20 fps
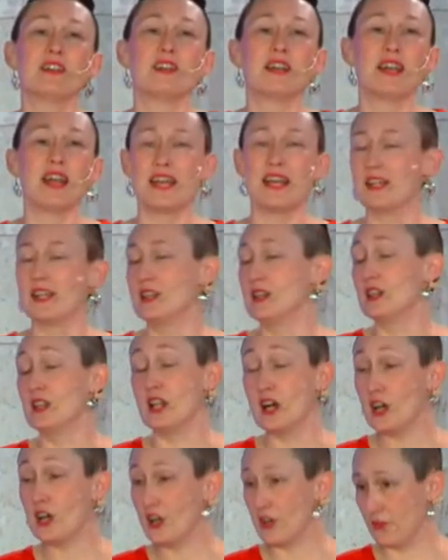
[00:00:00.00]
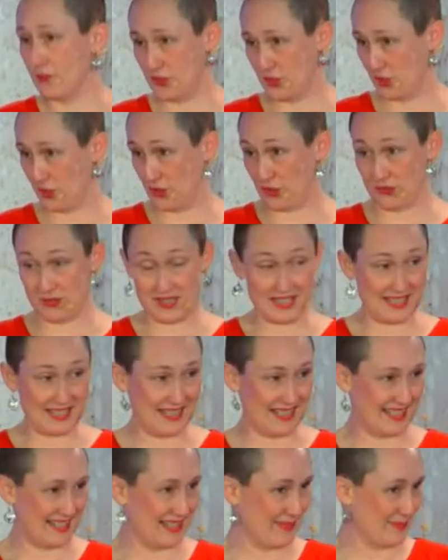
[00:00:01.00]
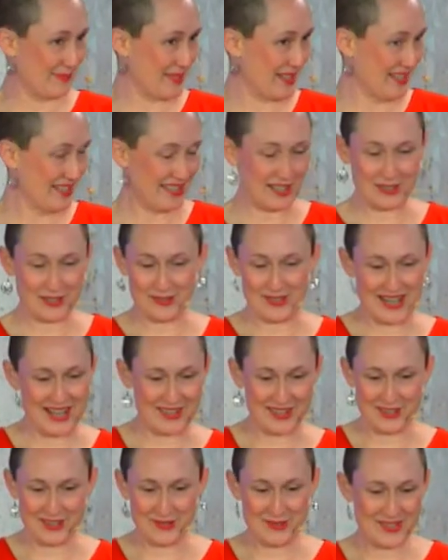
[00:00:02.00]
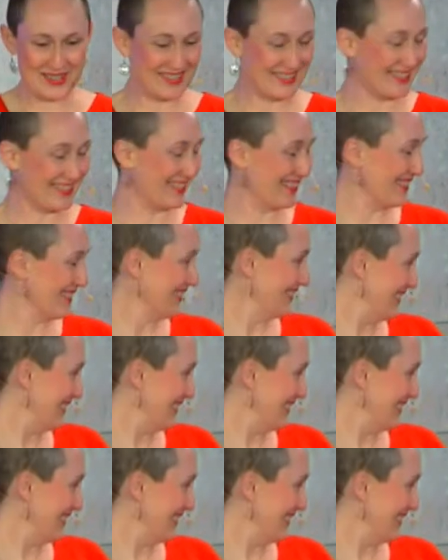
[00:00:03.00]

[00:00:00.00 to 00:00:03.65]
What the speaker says: and love stream around the world.